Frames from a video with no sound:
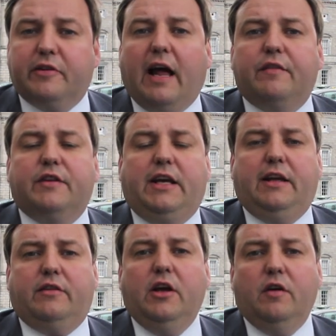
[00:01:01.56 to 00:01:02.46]
that
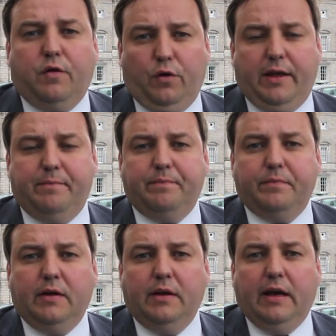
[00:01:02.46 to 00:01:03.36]
advocate for them.
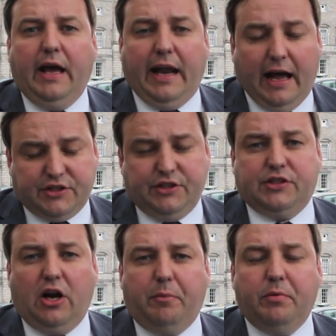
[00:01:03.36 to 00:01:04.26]
It has to
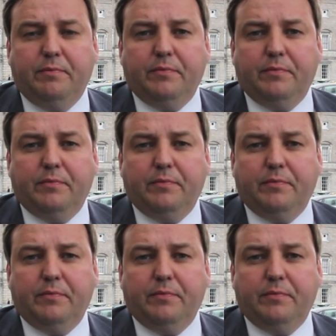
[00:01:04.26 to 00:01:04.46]
stop.